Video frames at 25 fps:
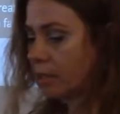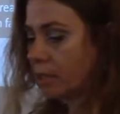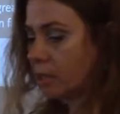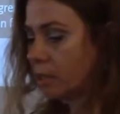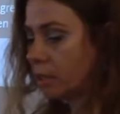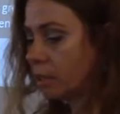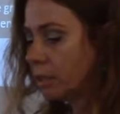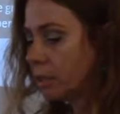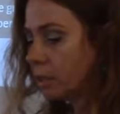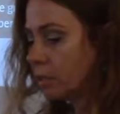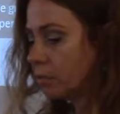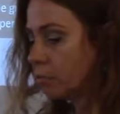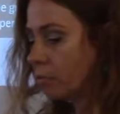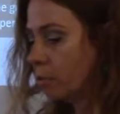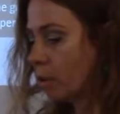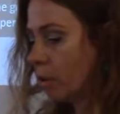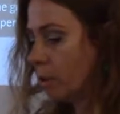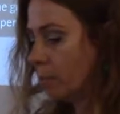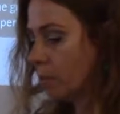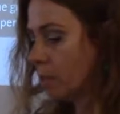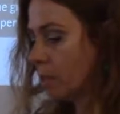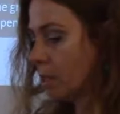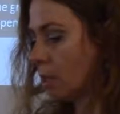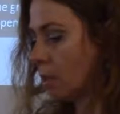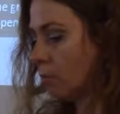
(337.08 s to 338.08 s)
certain
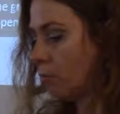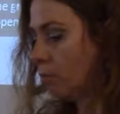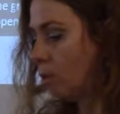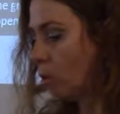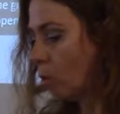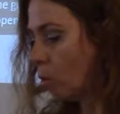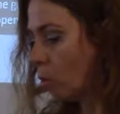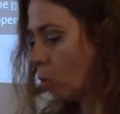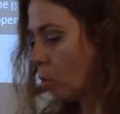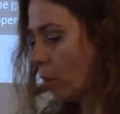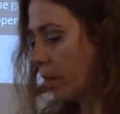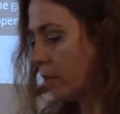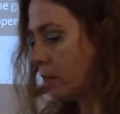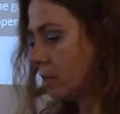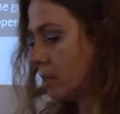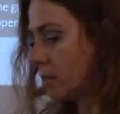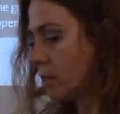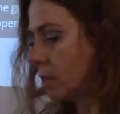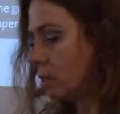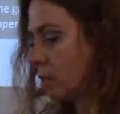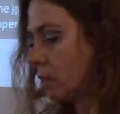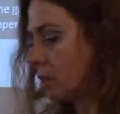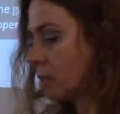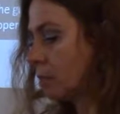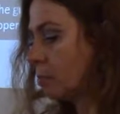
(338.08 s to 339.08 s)
forms of loom weights,
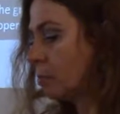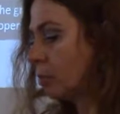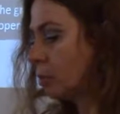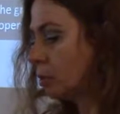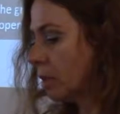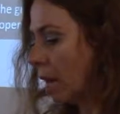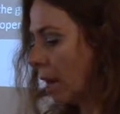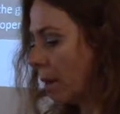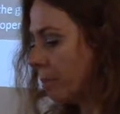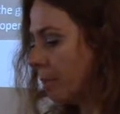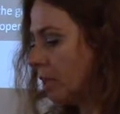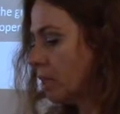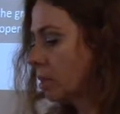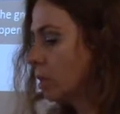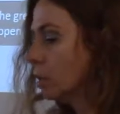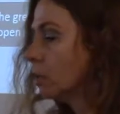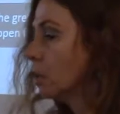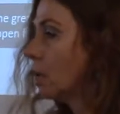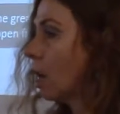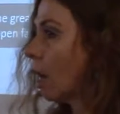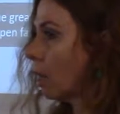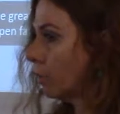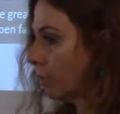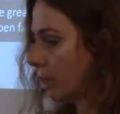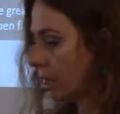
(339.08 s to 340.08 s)
such as
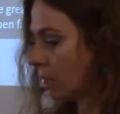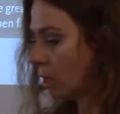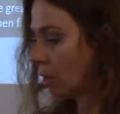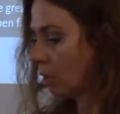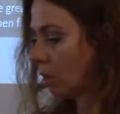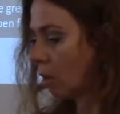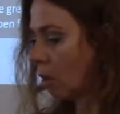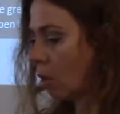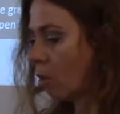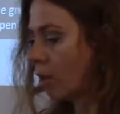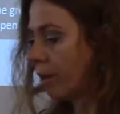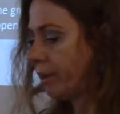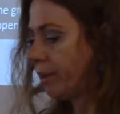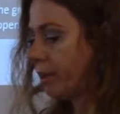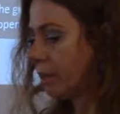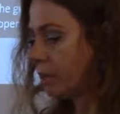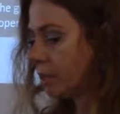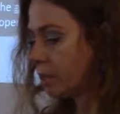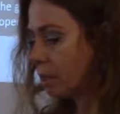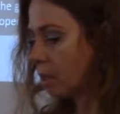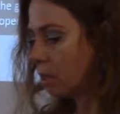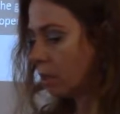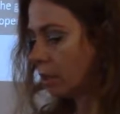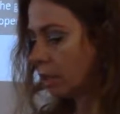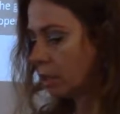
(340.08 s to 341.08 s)
pyramidal, conical, or
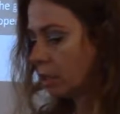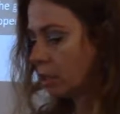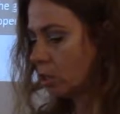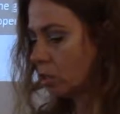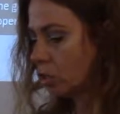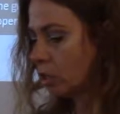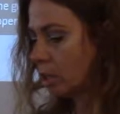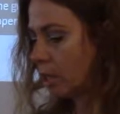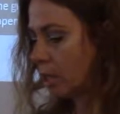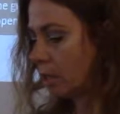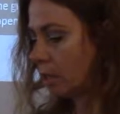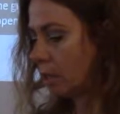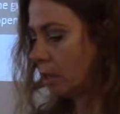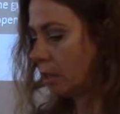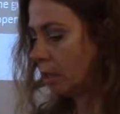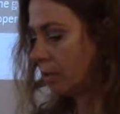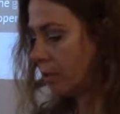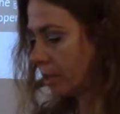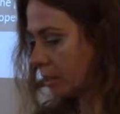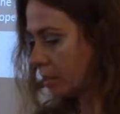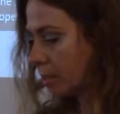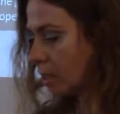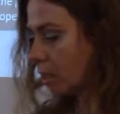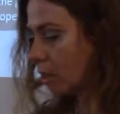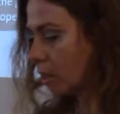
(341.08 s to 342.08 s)

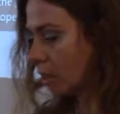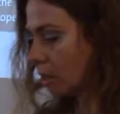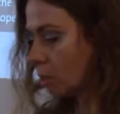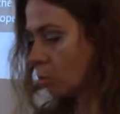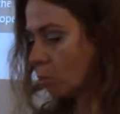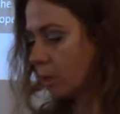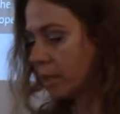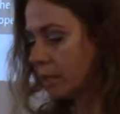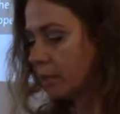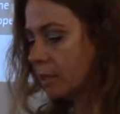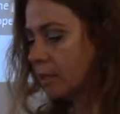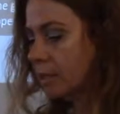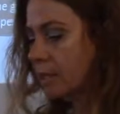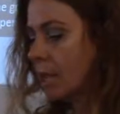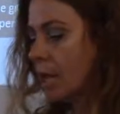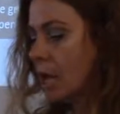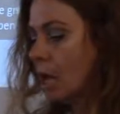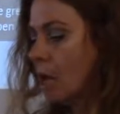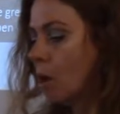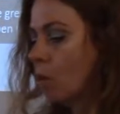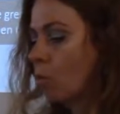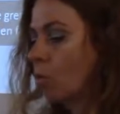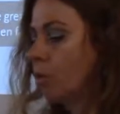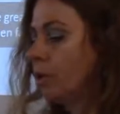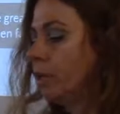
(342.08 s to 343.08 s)
discoid ones,
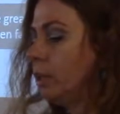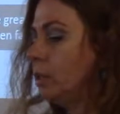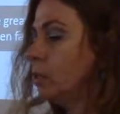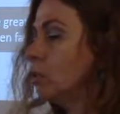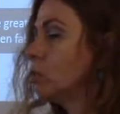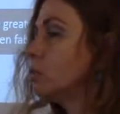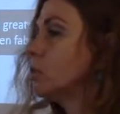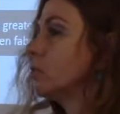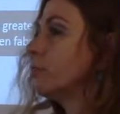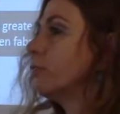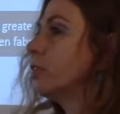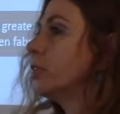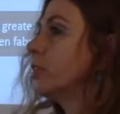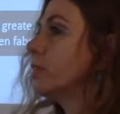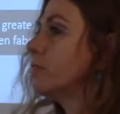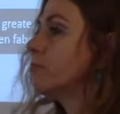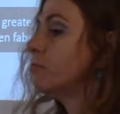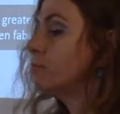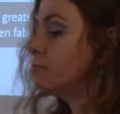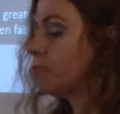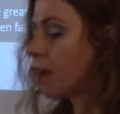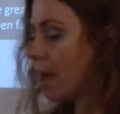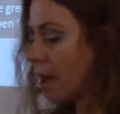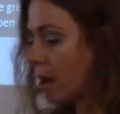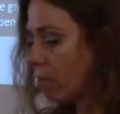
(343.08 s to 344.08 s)
were used for
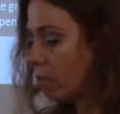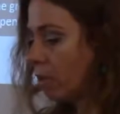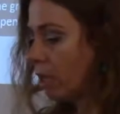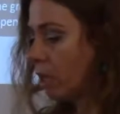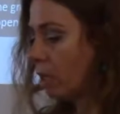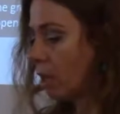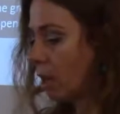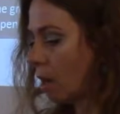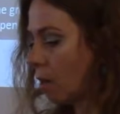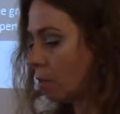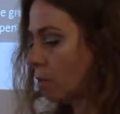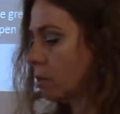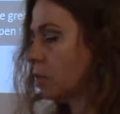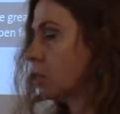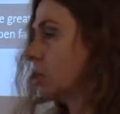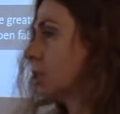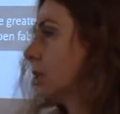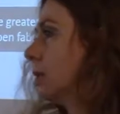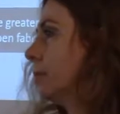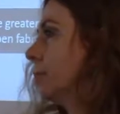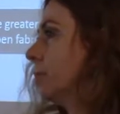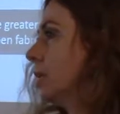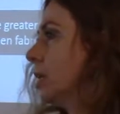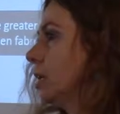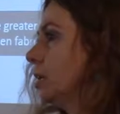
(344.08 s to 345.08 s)
a very long
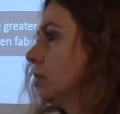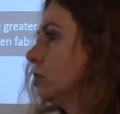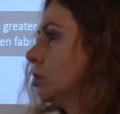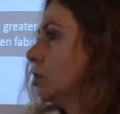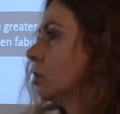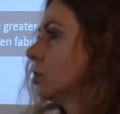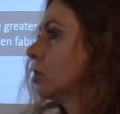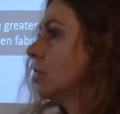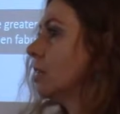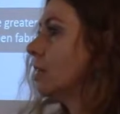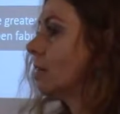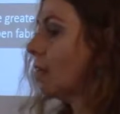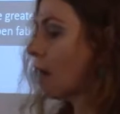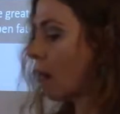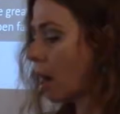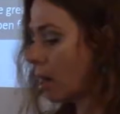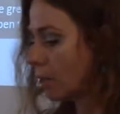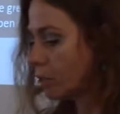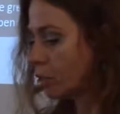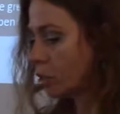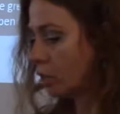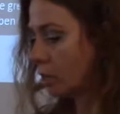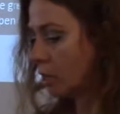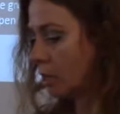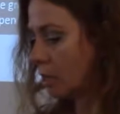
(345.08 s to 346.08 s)
time and on
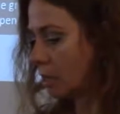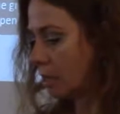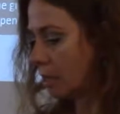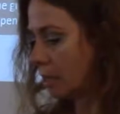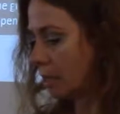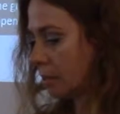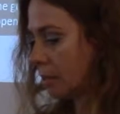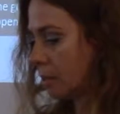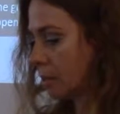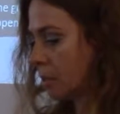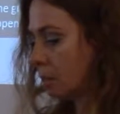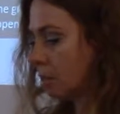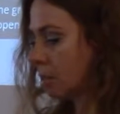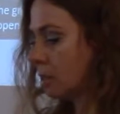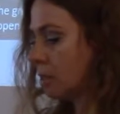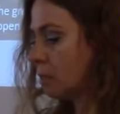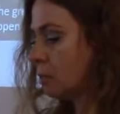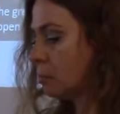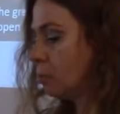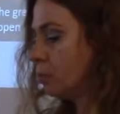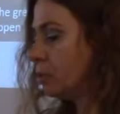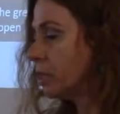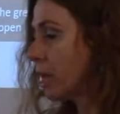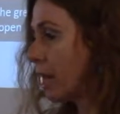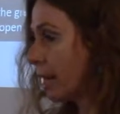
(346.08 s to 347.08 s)
large areas. The
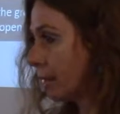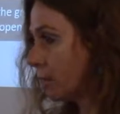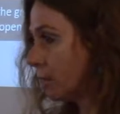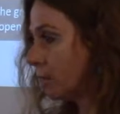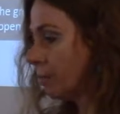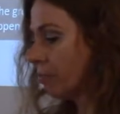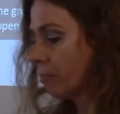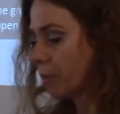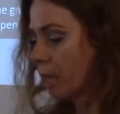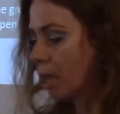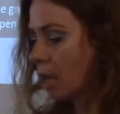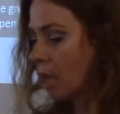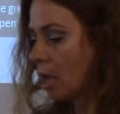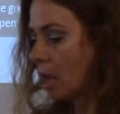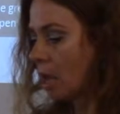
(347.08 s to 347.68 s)
spread